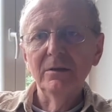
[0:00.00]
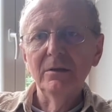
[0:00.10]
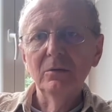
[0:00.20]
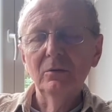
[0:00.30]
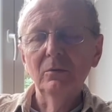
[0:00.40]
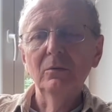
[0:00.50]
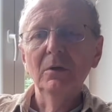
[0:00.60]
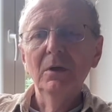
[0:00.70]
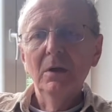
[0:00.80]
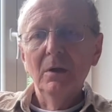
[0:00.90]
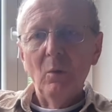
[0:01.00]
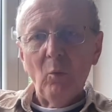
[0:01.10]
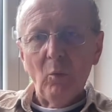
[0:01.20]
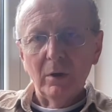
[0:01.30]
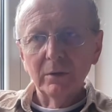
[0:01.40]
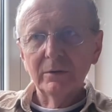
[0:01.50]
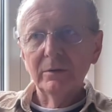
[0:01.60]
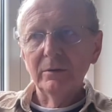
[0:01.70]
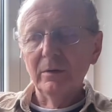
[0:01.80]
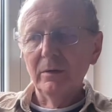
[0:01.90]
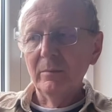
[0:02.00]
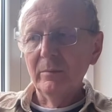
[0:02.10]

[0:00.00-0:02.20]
into what uh,